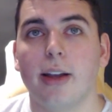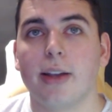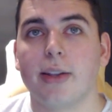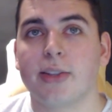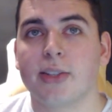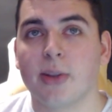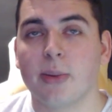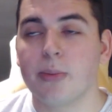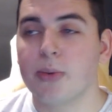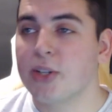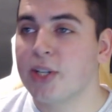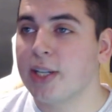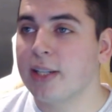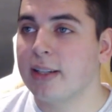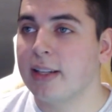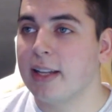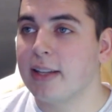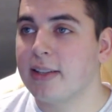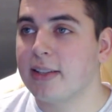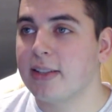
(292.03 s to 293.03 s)

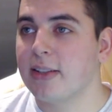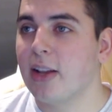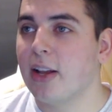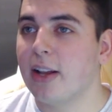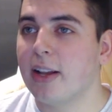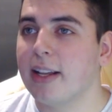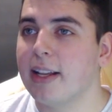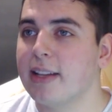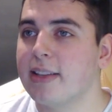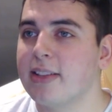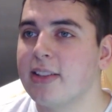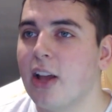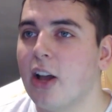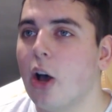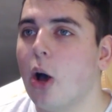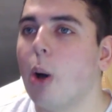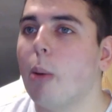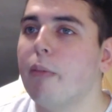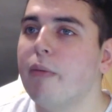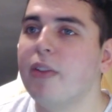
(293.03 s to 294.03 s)
assumption, it's not
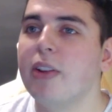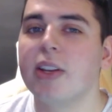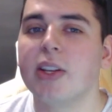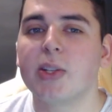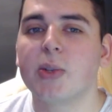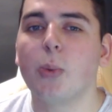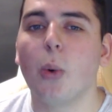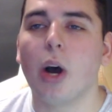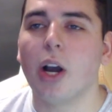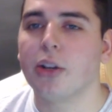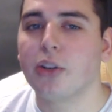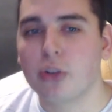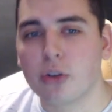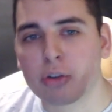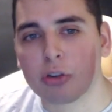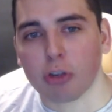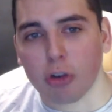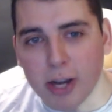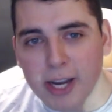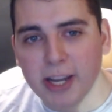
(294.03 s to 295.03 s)
obvious what a
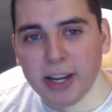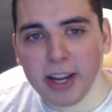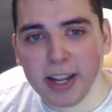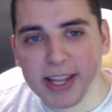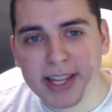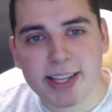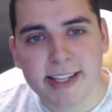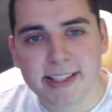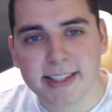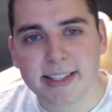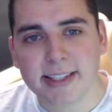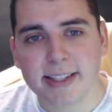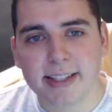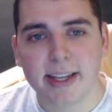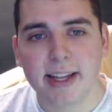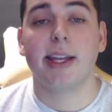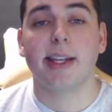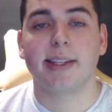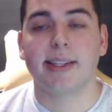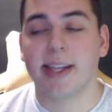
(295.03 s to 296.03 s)
trainer is.
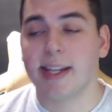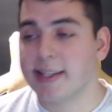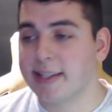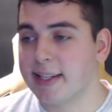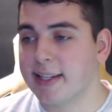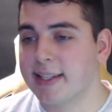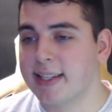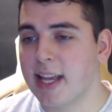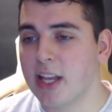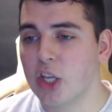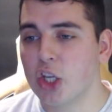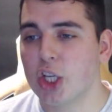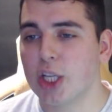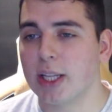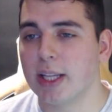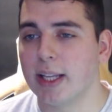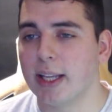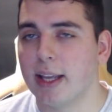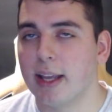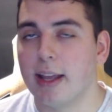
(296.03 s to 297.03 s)
It's
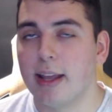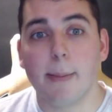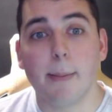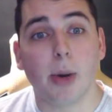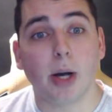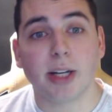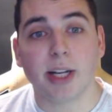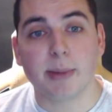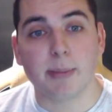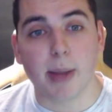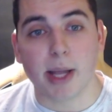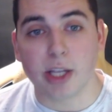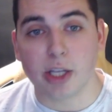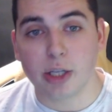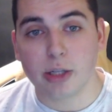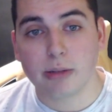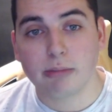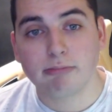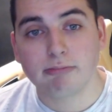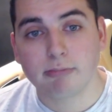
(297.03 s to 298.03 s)
essentially a modded
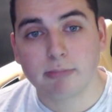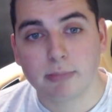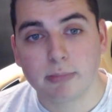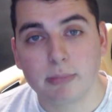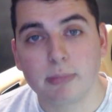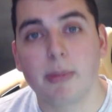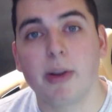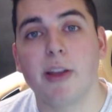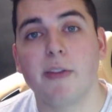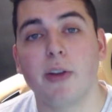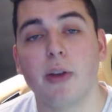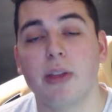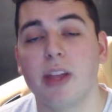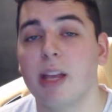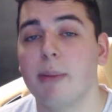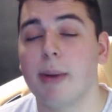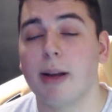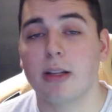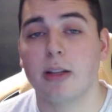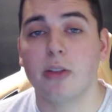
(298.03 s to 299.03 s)
menu. If you
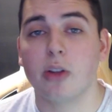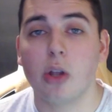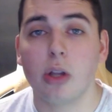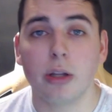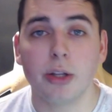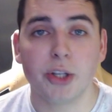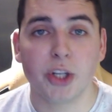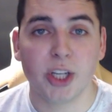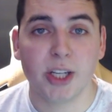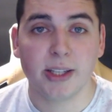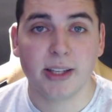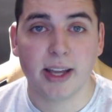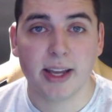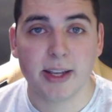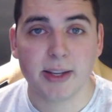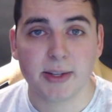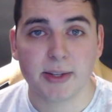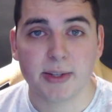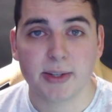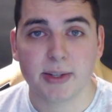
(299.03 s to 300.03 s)
think back to the Call of Duty
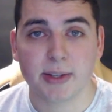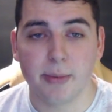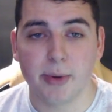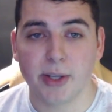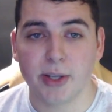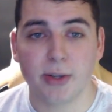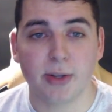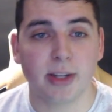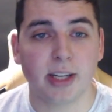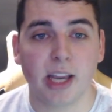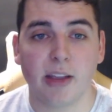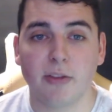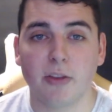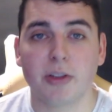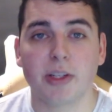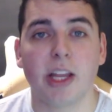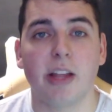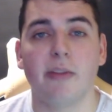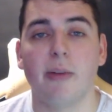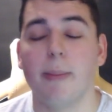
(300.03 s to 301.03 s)
days where you could give
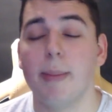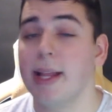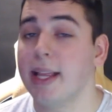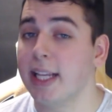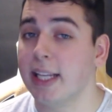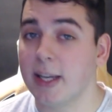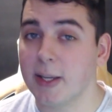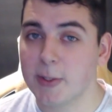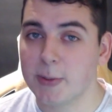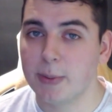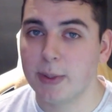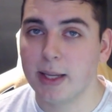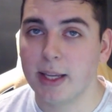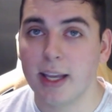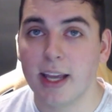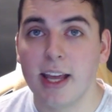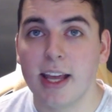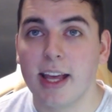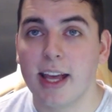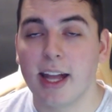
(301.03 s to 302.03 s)
yourself 1,000,000 XP,
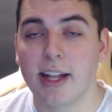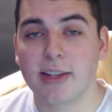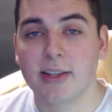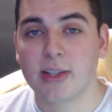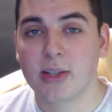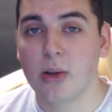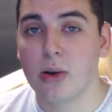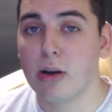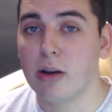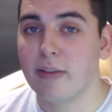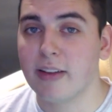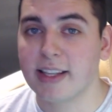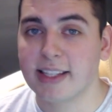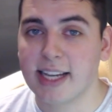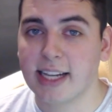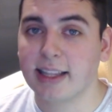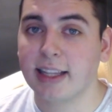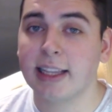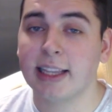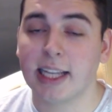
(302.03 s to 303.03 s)
it's sort of
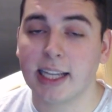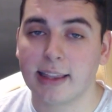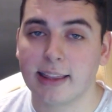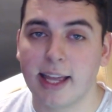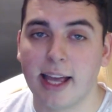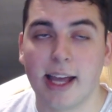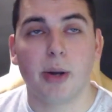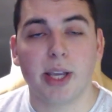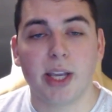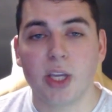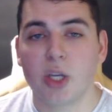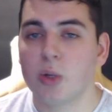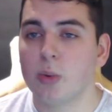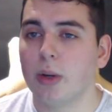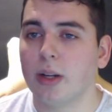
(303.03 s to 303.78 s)
exactly like that, but each